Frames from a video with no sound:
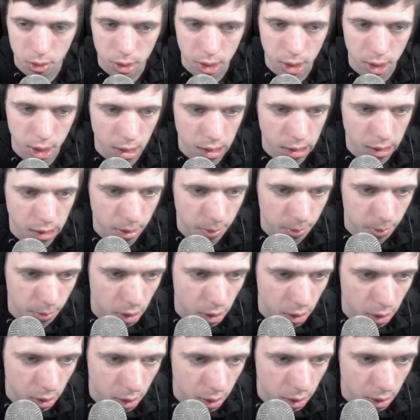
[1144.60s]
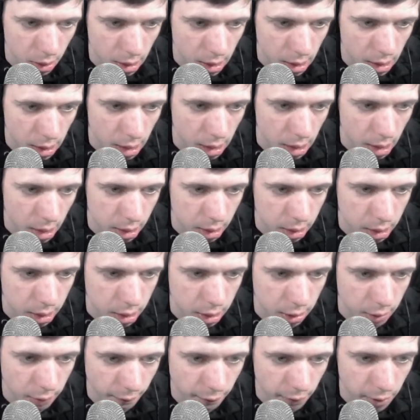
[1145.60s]
Add a
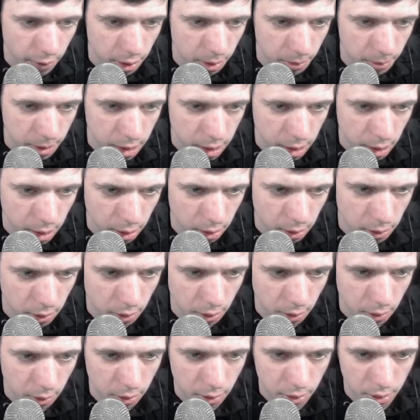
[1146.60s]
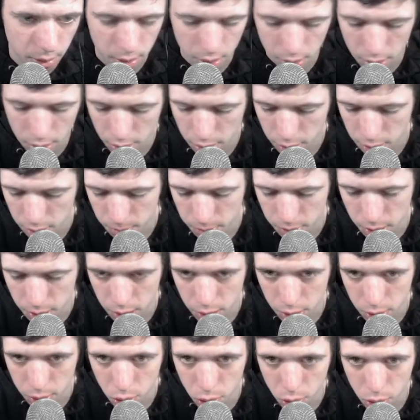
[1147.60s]
keyframe here.
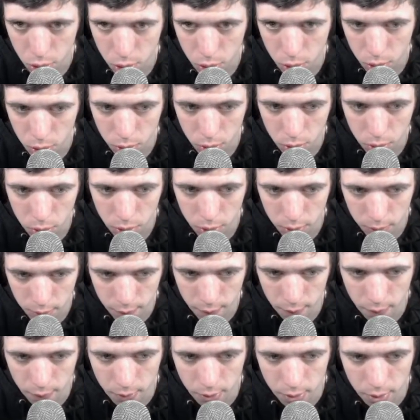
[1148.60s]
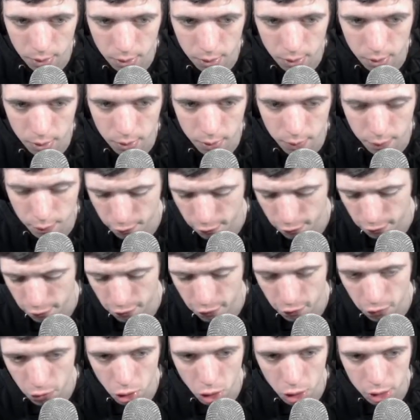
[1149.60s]
Bring it to
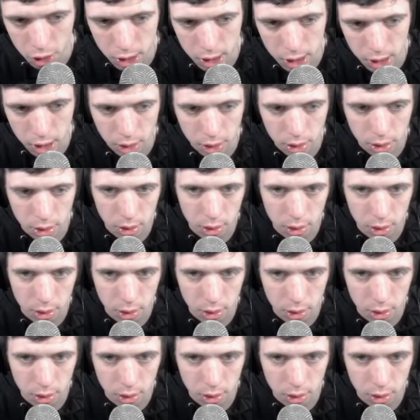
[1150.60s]
40.